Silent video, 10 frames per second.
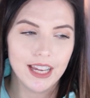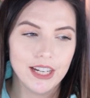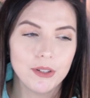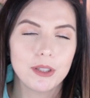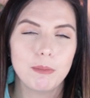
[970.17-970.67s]

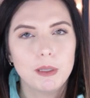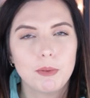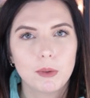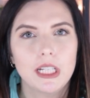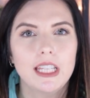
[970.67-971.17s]
I know that
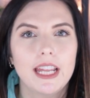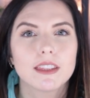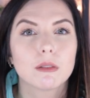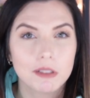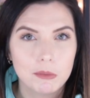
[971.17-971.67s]
people really like
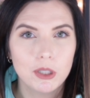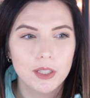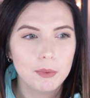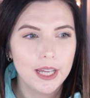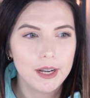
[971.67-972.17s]
the Rimmel
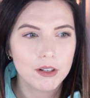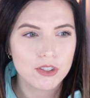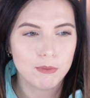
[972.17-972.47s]
lip liners,